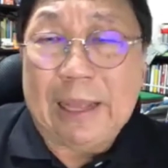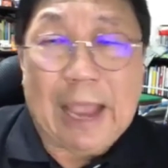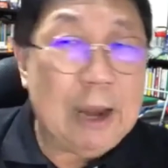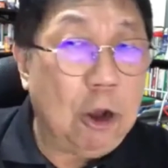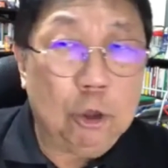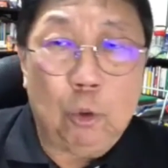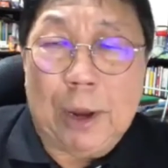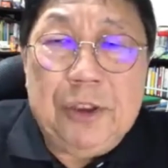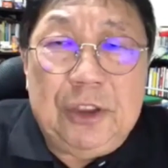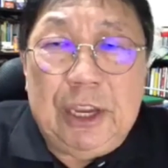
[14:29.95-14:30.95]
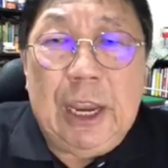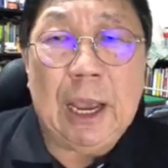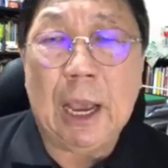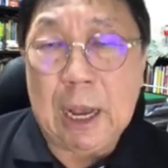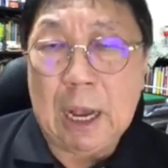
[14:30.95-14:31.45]
10 or 20
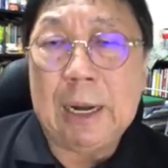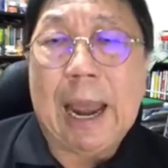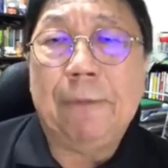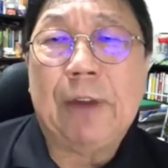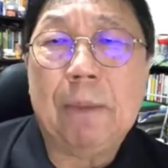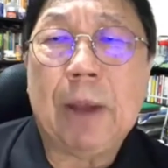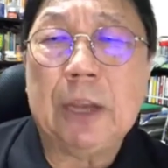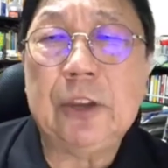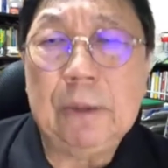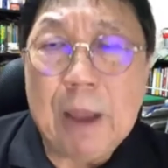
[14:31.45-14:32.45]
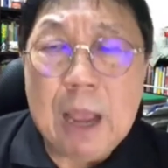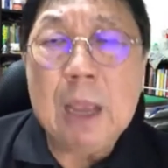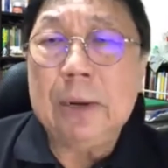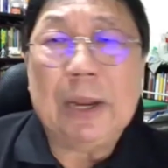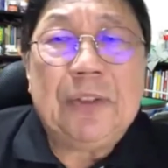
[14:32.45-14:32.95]
lifetime customer.
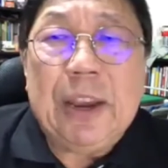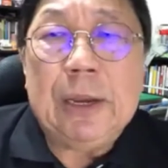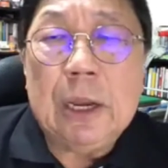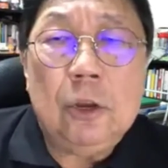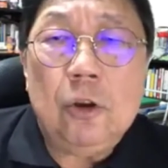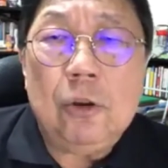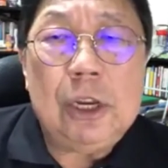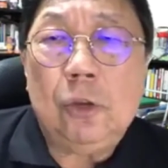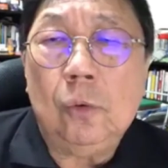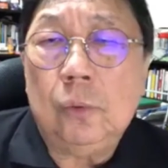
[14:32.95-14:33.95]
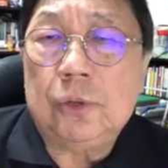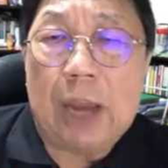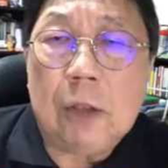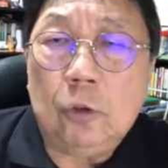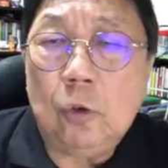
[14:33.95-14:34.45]
That's it. You don't need to
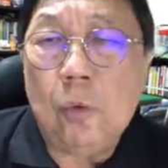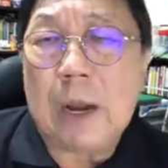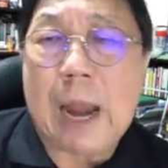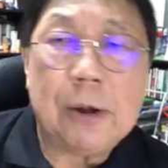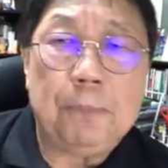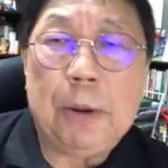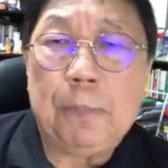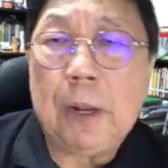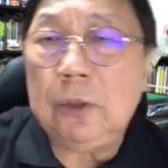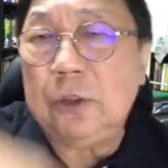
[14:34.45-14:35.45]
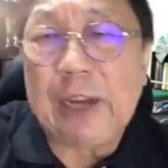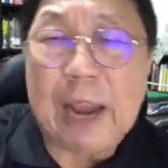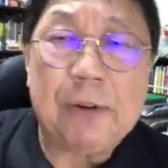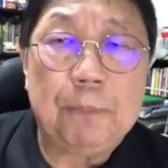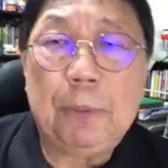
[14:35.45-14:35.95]
sell to 100 people,
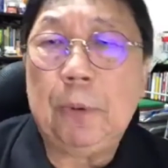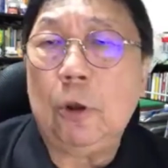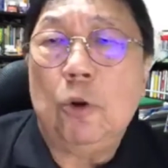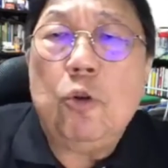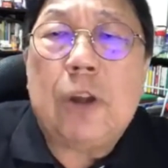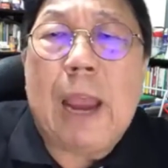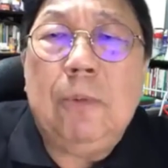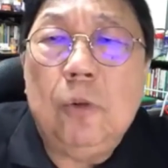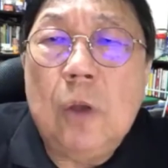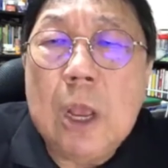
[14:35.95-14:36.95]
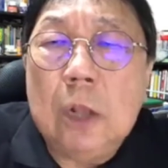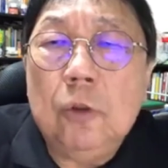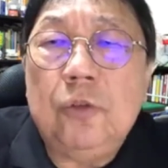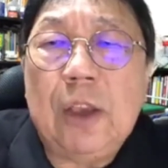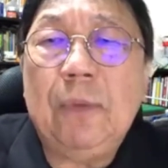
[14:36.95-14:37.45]
300 people. You got no time
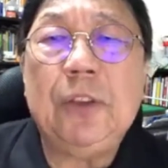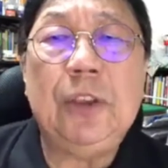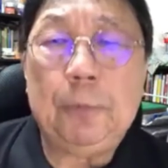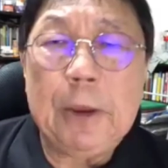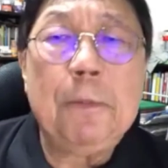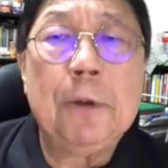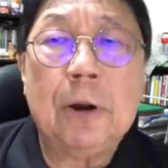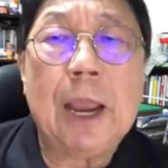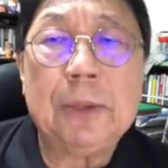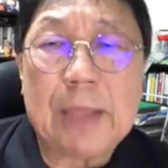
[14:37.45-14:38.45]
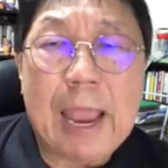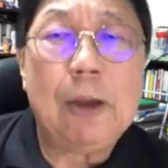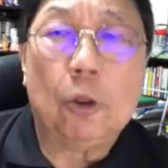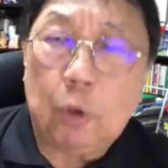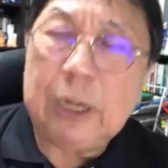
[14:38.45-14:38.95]
to service these people, right? 10
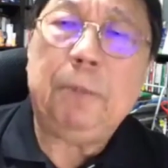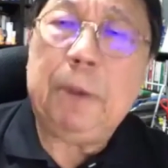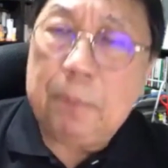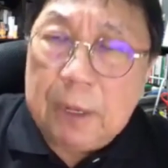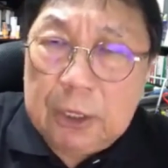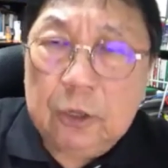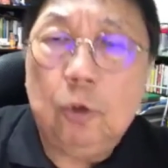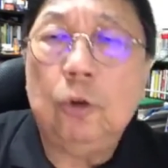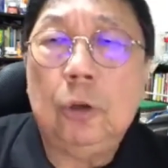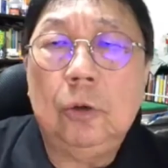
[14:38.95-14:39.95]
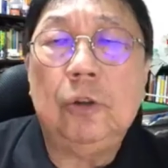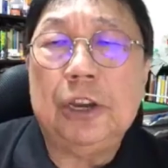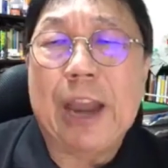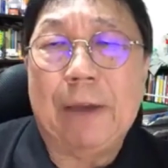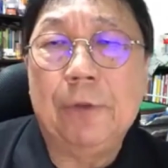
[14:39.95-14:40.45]
or 20 people is good
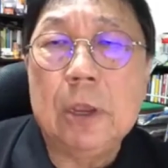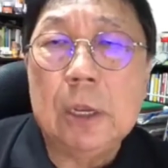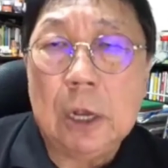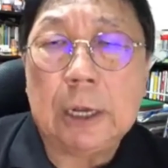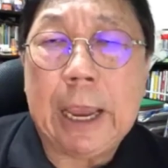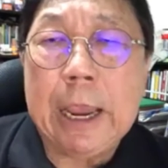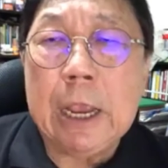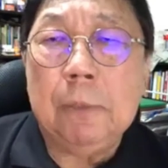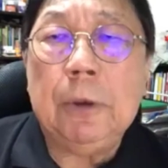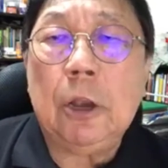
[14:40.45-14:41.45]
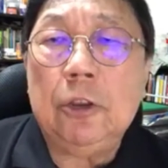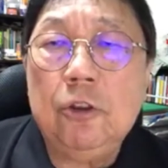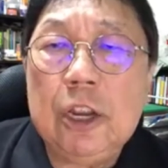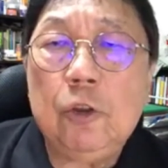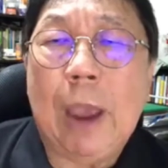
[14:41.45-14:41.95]
enough, okay? Because you
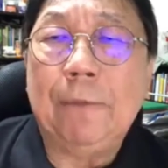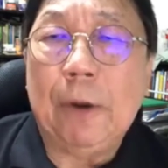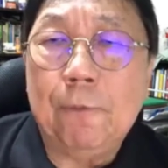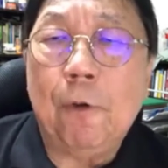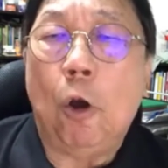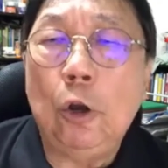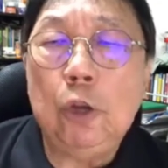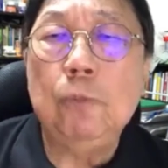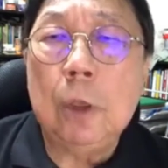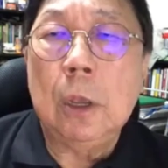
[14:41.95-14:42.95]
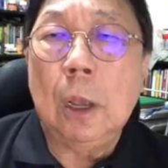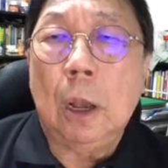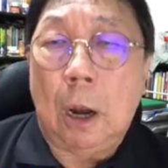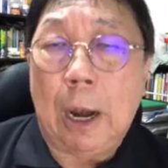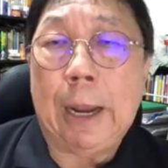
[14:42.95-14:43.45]
need to have the volume,
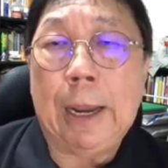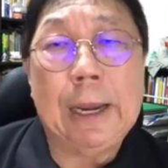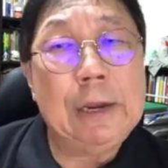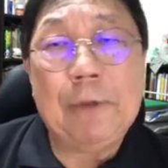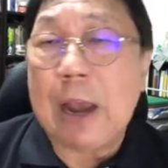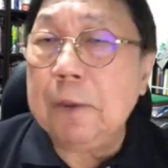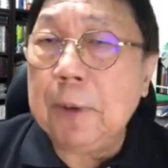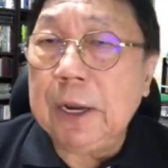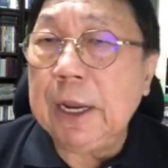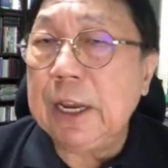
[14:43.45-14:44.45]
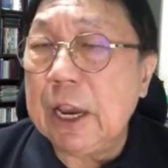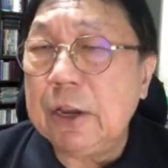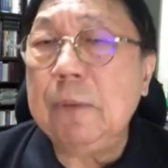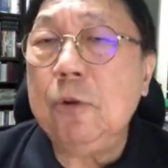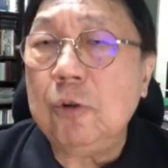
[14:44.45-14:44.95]
all right? And if everybody in your
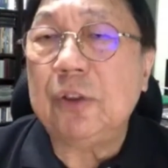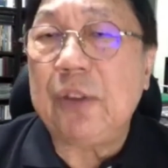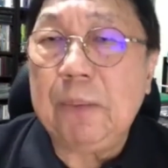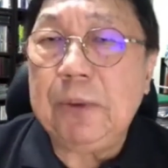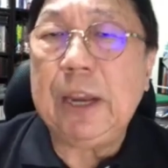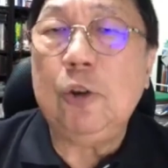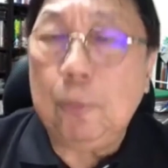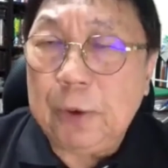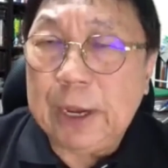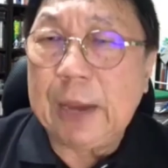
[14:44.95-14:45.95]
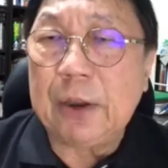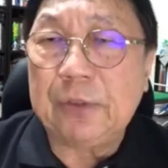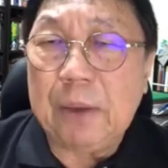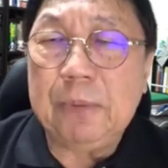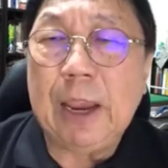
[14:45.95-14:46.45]
team do the same thing, duplicate the
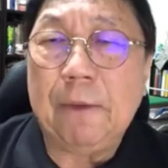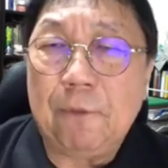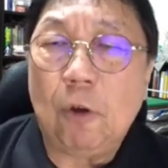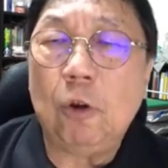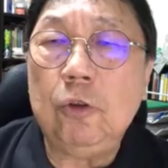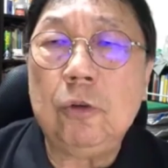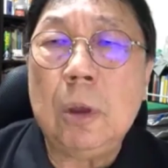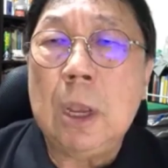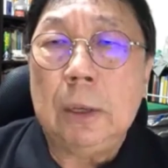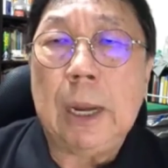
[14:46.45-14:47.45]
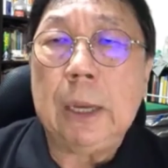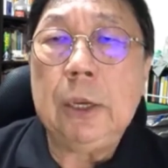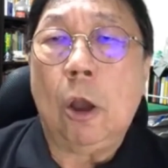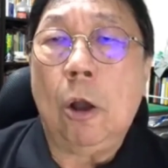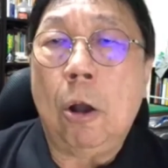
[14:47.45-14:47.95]
same thing and follow you, then
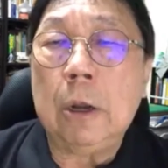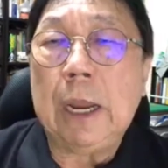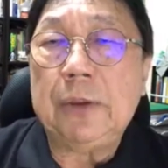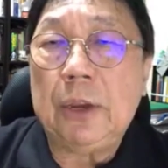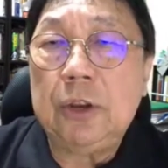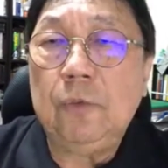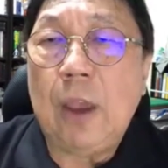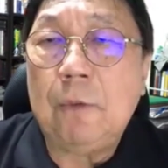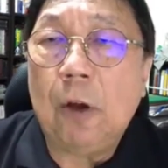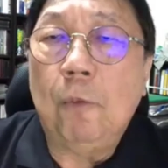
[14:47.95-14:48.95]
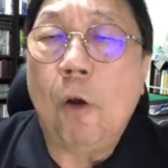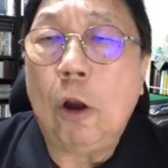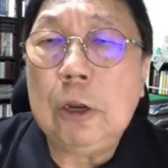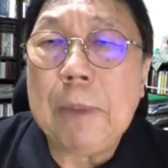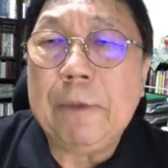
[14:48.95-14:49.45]
your organization will have a
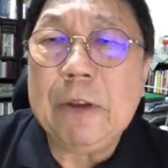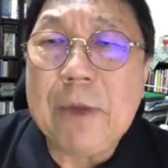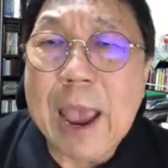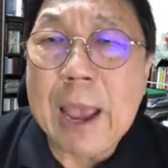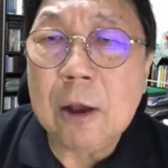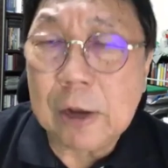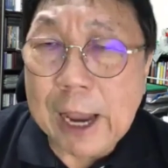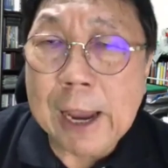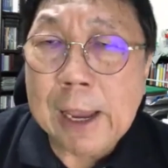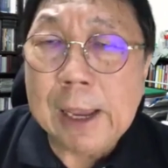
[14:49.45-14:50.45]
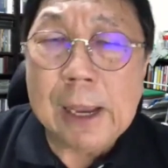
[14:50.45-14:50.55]
volume everywhere, okay?